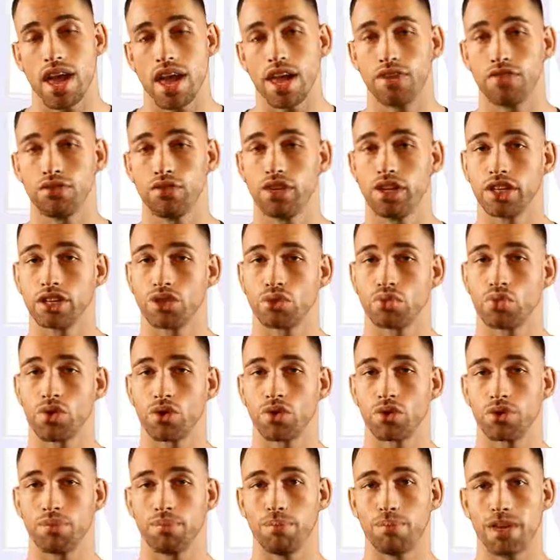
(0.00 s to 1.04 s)
And if you'd like to
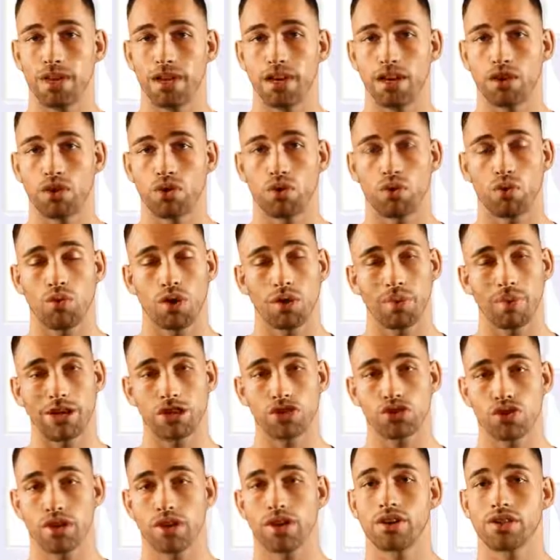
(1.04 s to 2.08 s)
work with me or one of my
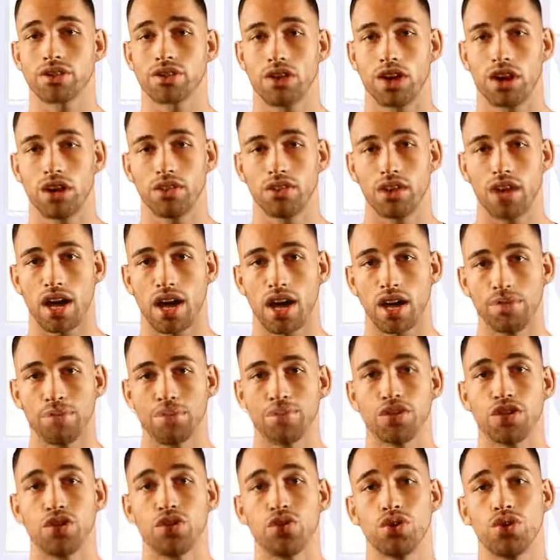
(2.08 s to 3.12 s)
trainers
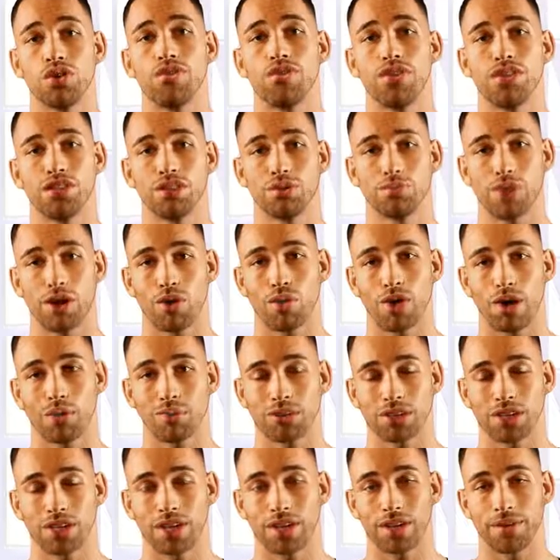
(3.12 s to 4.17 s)
online, you could visit my
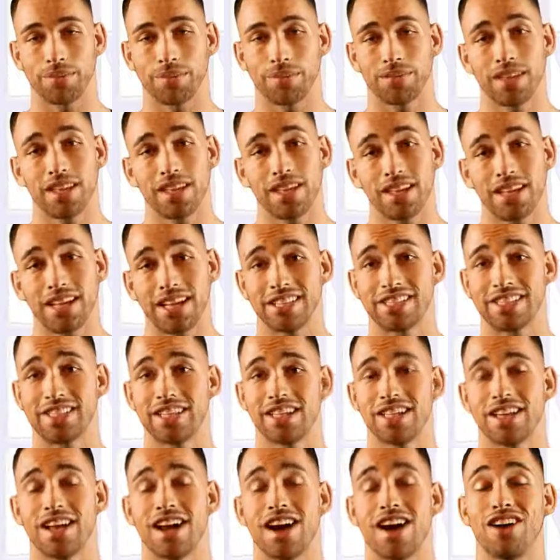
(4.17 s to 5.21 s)
website. That's
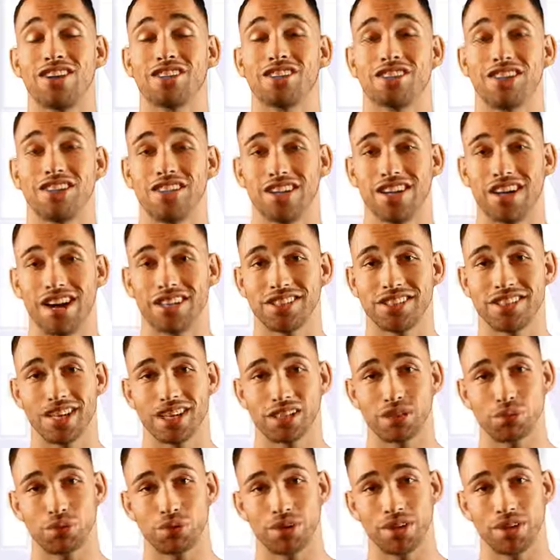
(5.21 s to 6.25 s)
it. I'll see you guys next